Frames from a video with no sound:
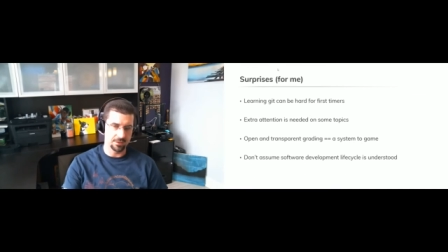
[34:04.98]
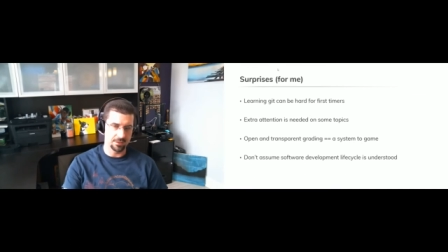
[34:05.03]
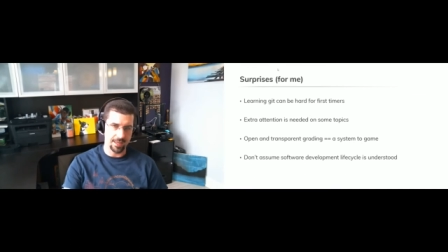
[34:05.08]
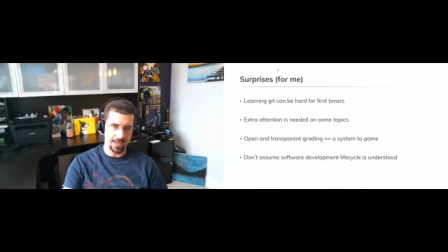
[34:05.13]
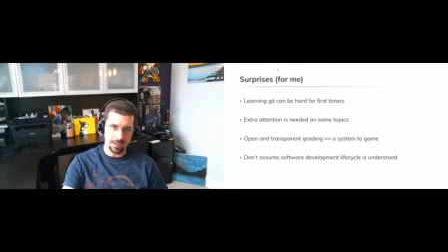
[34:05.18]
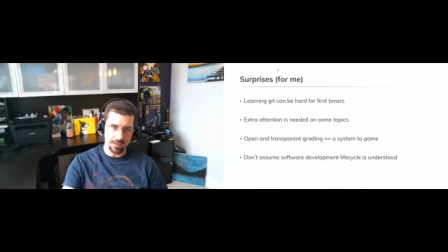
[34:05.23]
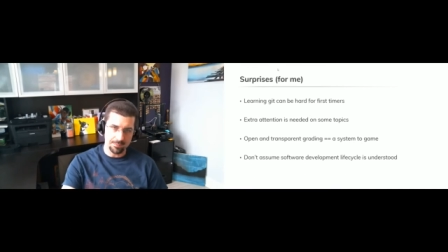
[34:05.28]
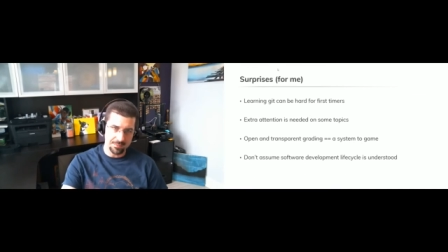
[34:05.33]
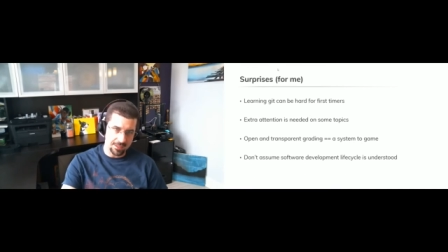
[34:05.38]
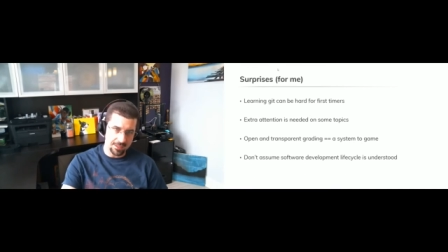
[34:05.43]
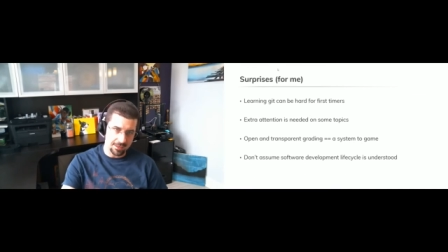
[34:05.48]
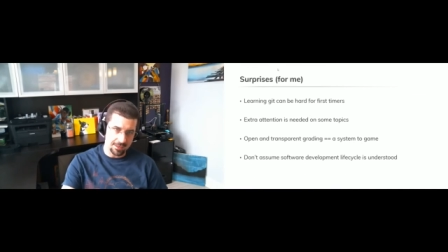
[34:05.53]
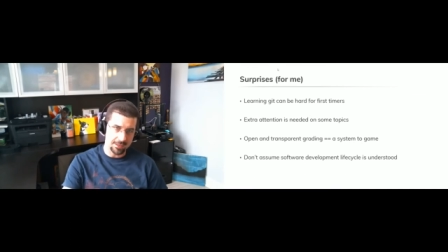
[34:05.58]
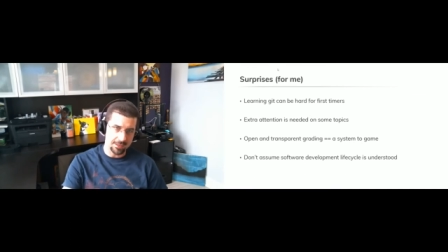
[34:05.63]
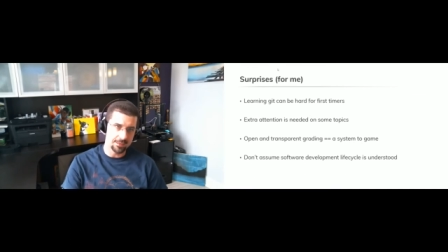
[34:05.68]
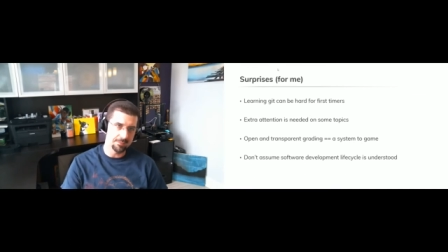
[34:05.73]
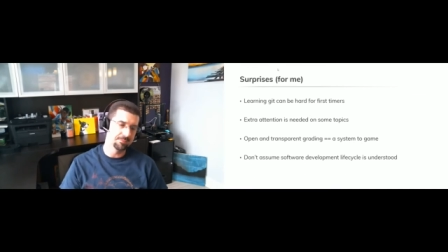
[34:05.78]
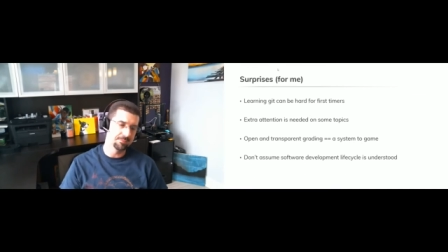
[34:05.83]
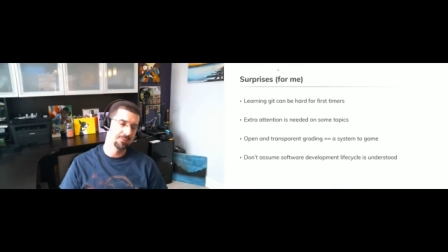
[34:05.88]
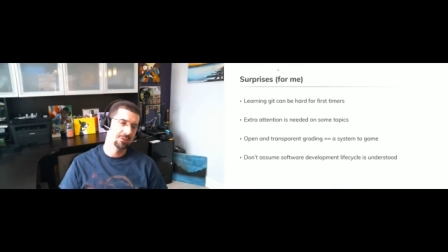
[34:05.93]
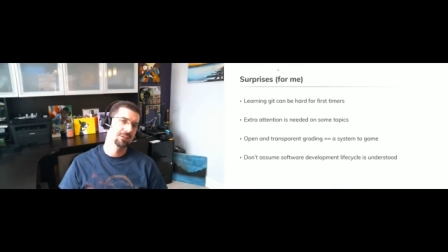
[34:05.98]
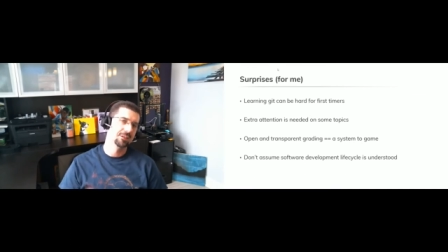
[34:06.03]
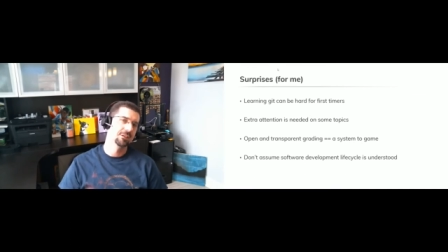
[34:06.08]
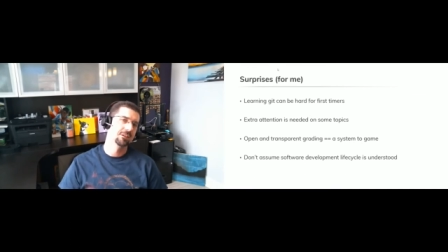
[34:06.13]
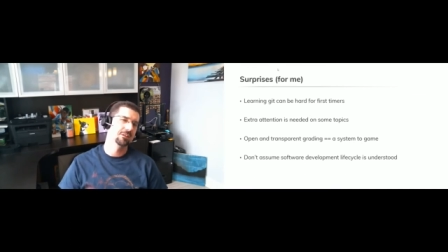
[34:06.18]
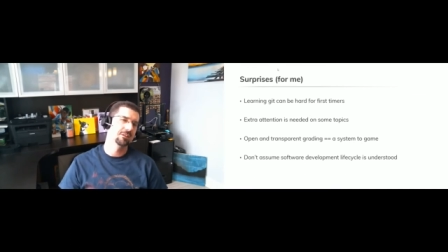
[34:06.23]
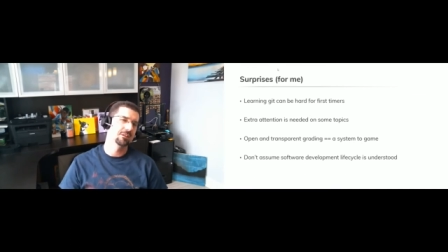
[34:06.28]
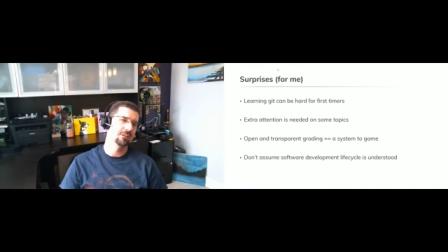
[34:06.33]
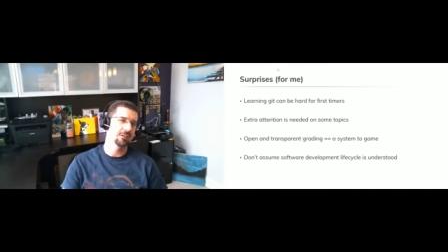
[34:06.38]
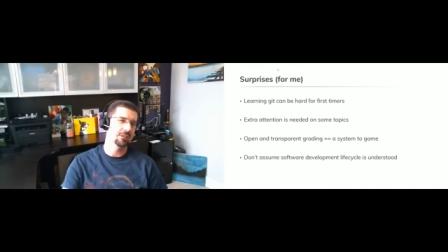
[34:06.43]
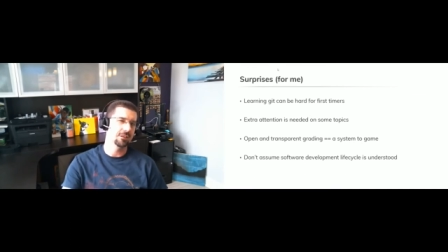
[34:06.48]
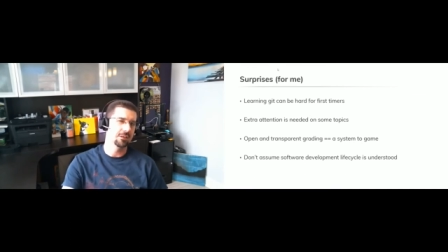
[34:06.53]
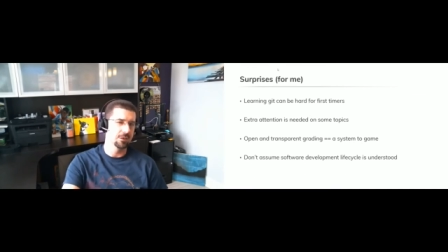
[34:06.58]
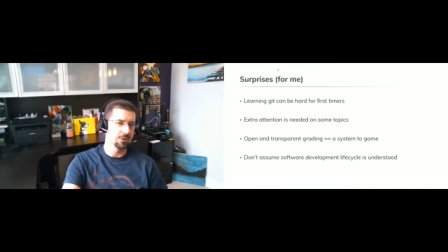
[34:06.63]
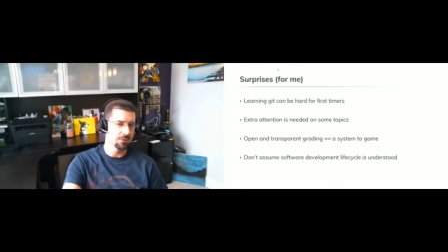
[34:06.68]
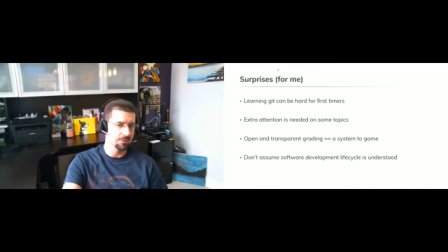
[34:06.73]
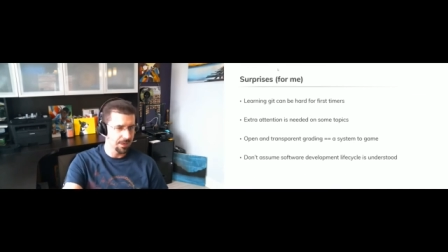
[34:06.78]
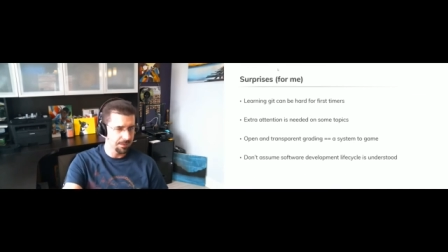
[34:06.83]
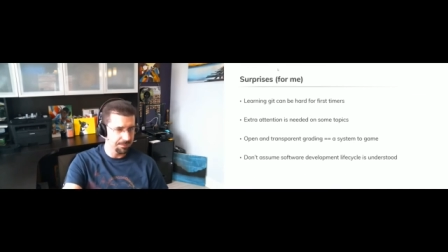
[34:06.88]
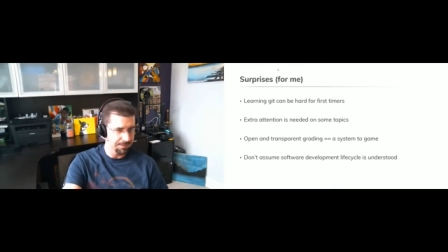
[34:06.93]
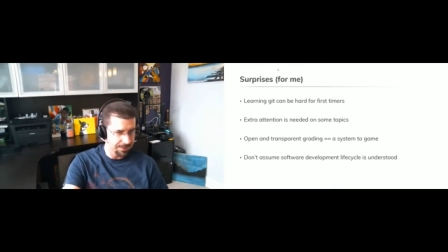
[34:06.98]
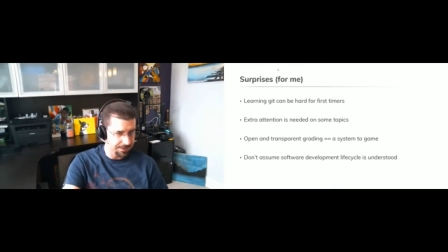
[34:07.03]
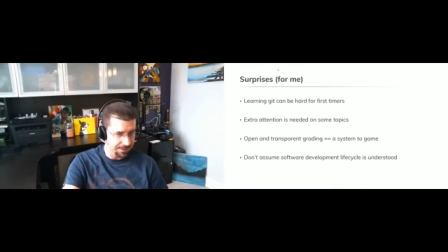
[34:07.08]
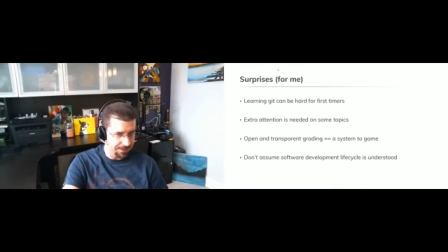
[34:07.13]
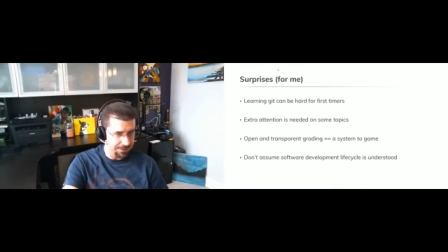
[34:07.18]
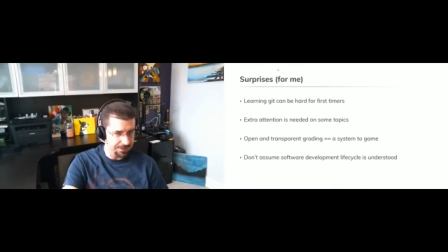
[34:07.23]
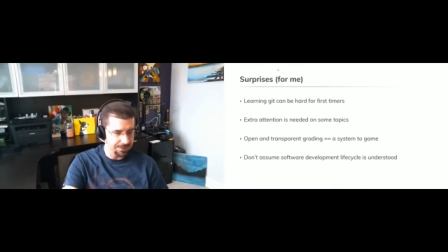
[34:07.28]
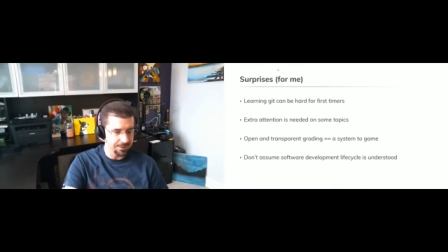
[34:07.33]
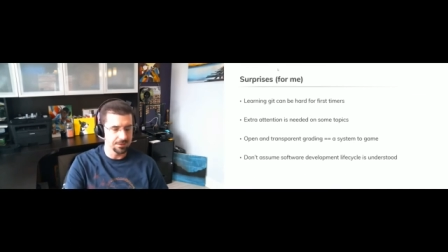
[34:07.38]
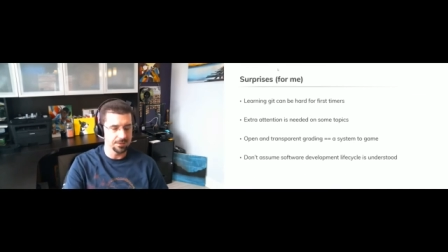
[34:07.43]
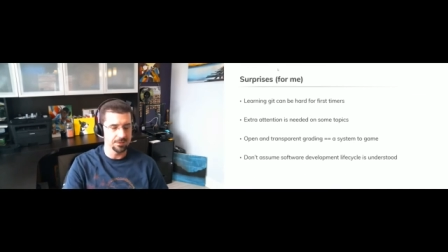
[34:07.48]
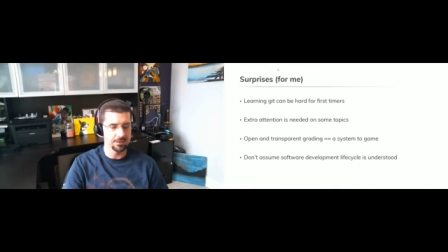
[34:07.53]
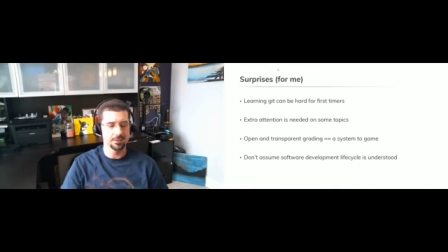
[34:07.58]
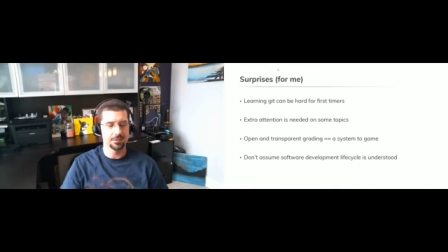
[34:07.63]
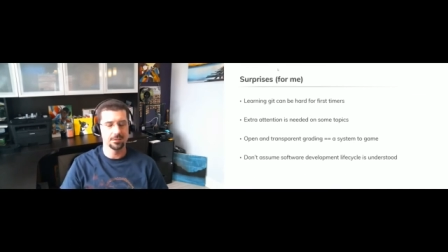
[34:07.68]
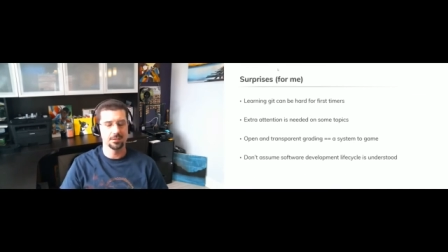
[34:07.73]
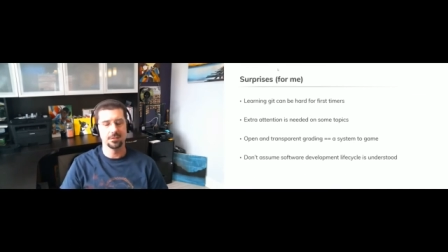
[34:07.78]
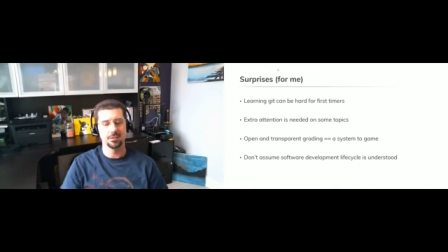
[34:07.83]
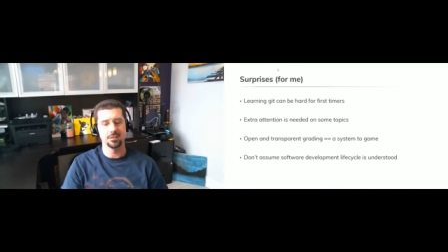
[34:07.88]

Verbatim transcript: lab time uh, you know, repetition,